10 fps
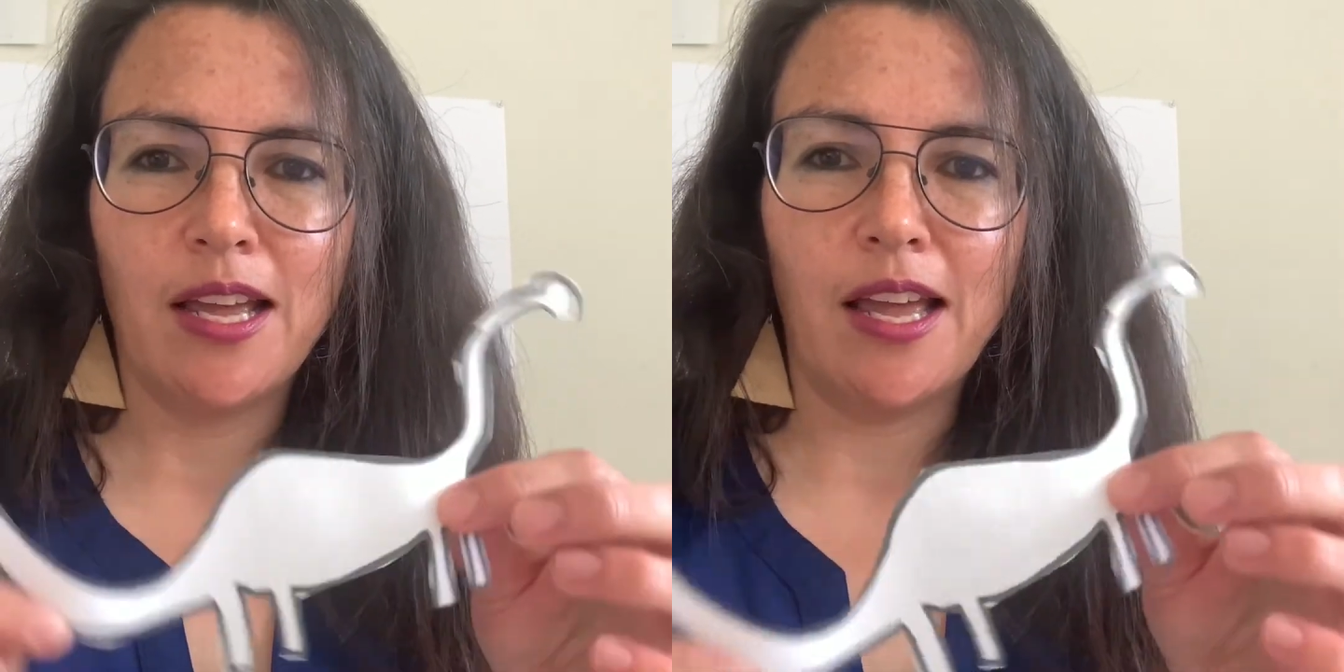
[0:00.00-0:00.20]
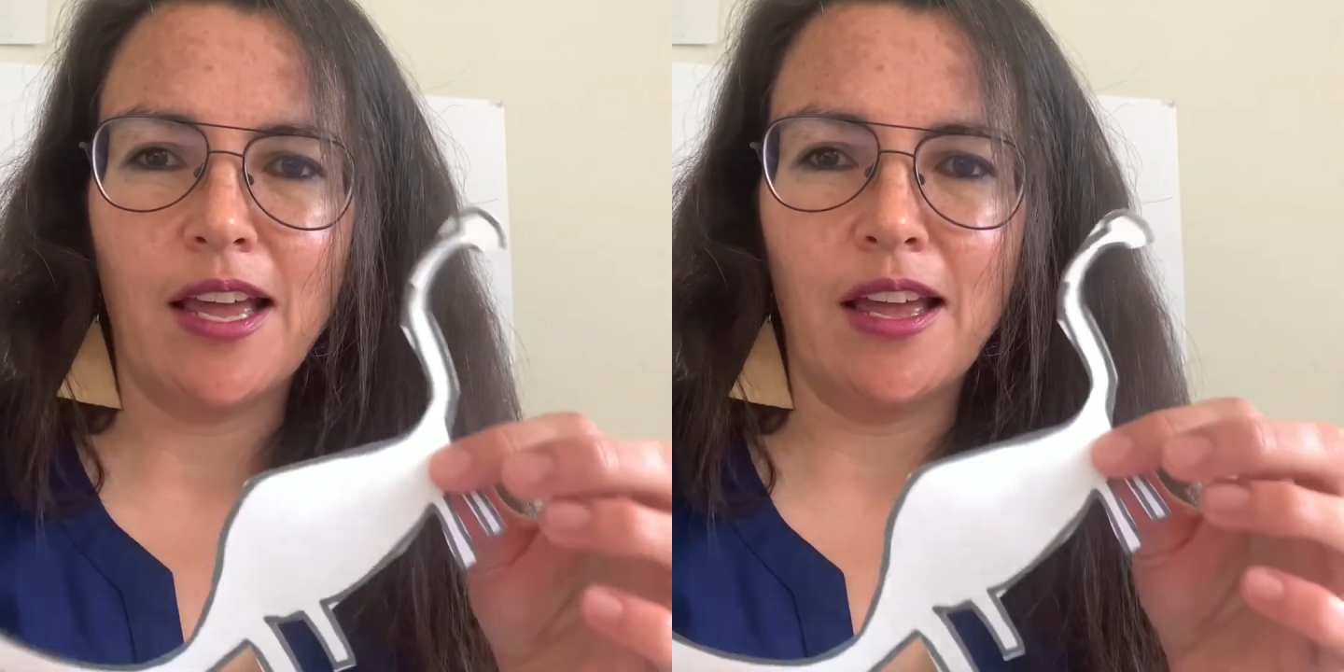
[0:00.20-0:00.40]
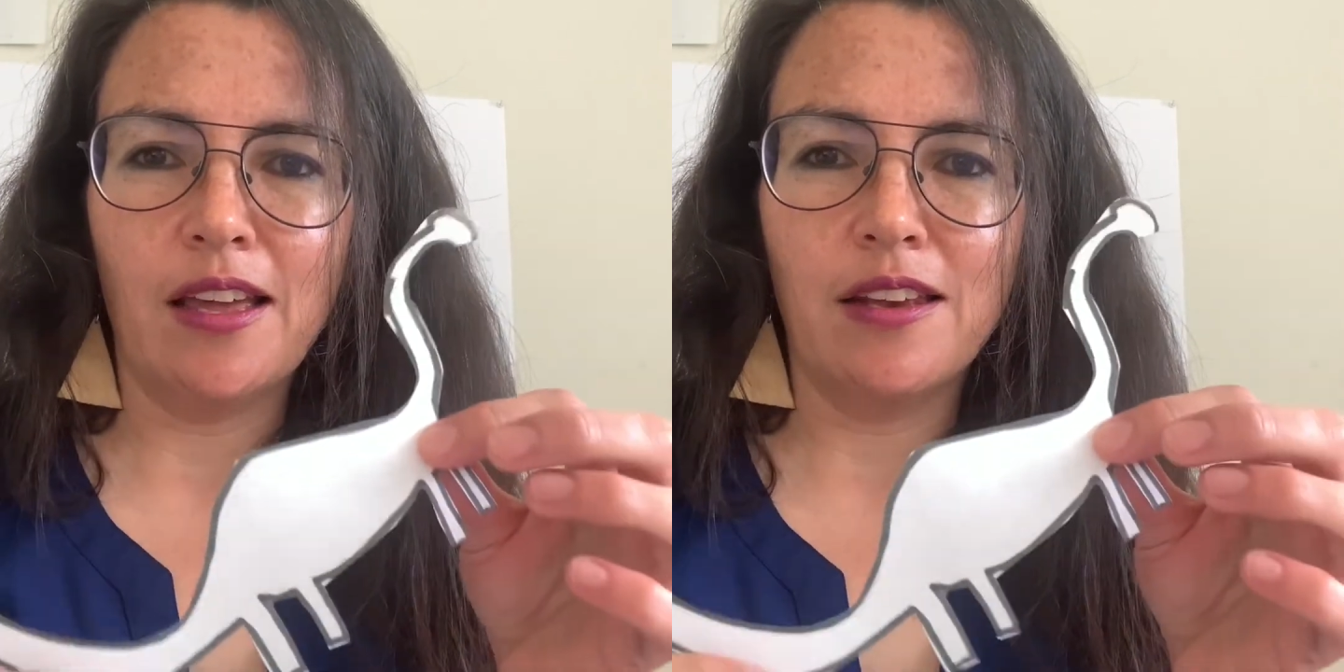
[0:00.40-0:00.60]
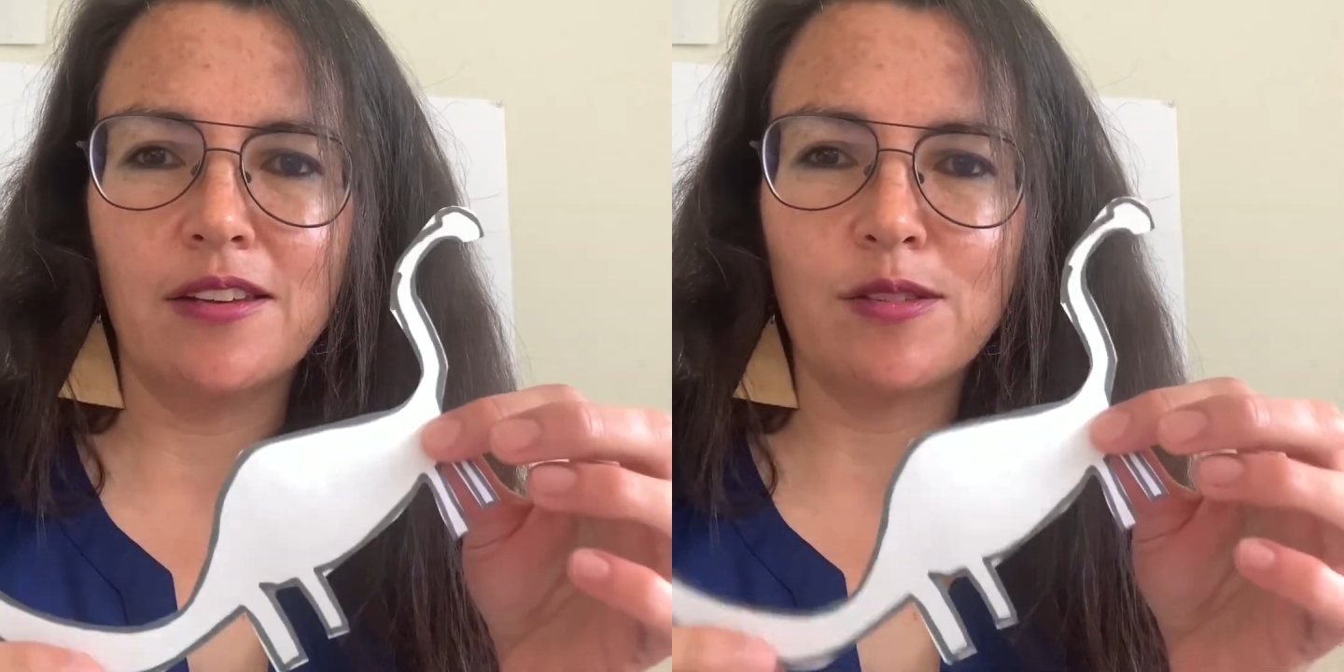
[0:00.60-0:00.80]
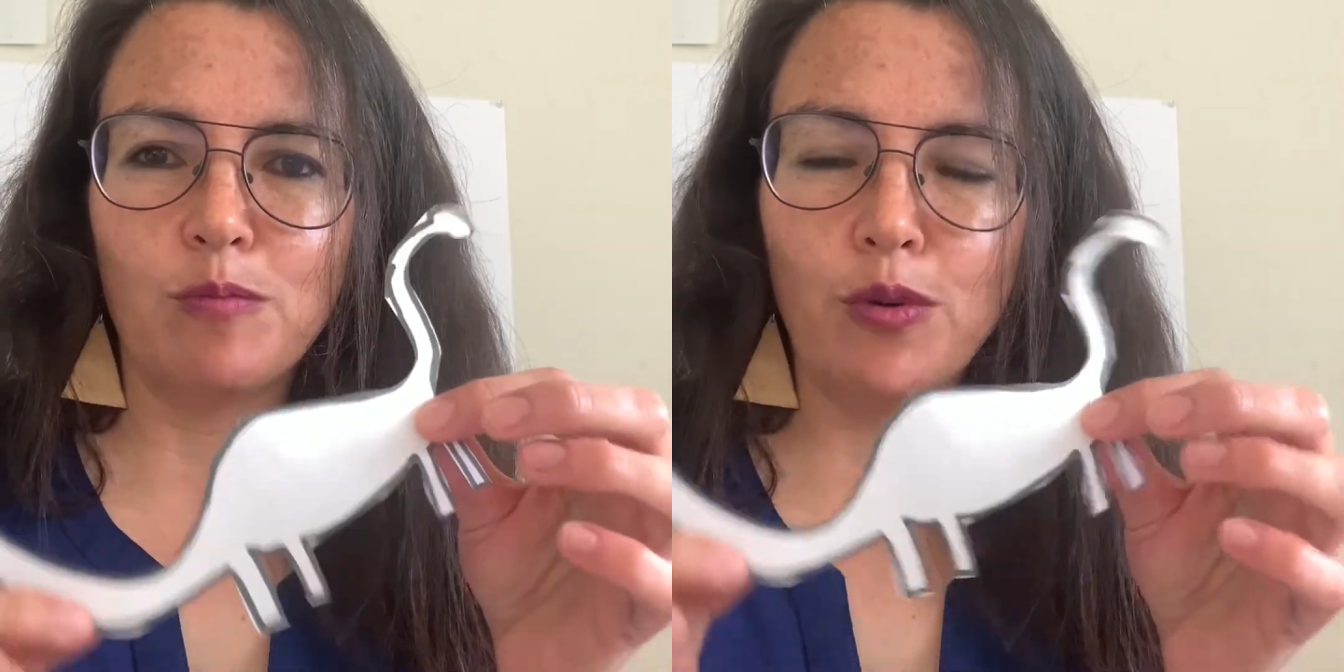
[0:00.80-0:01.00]

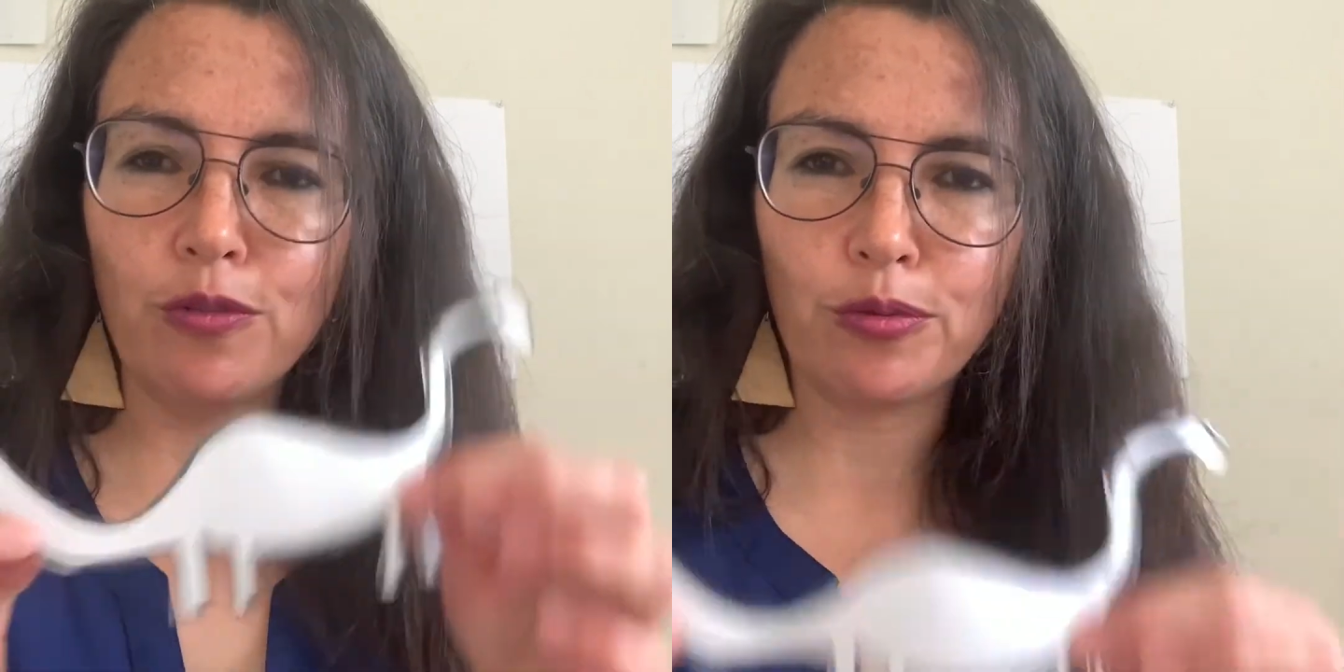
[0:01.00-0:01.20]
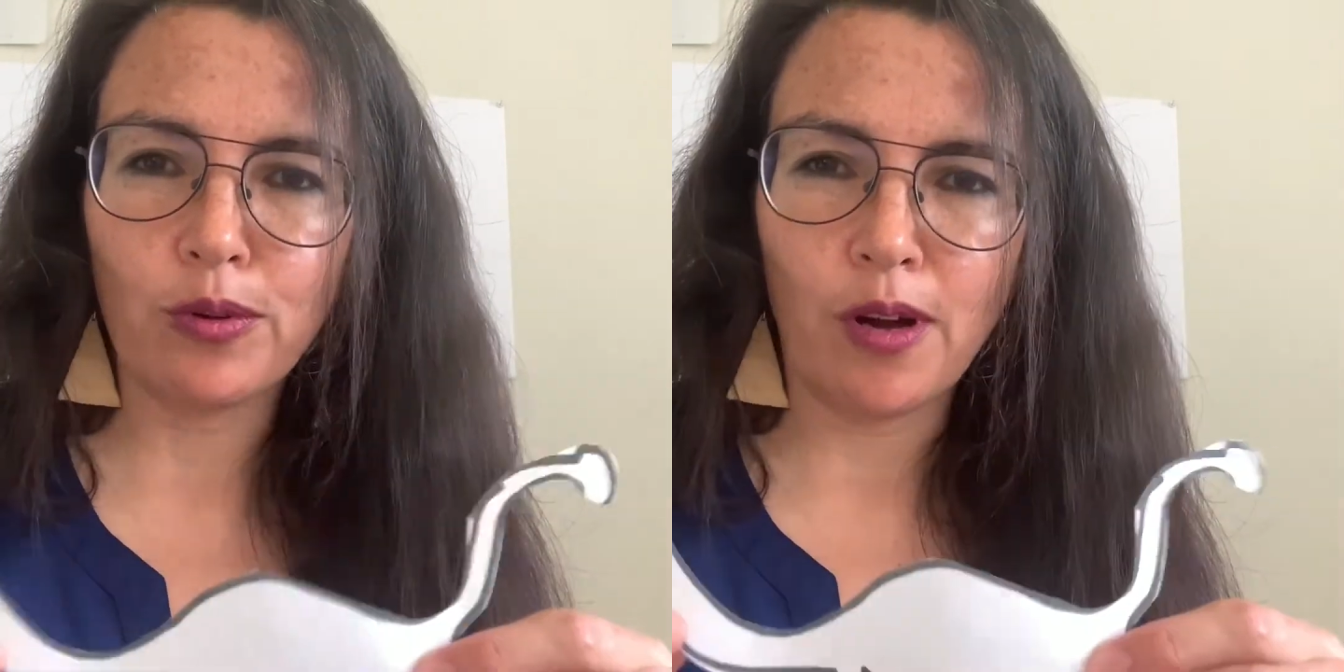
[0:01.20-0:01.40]
and move through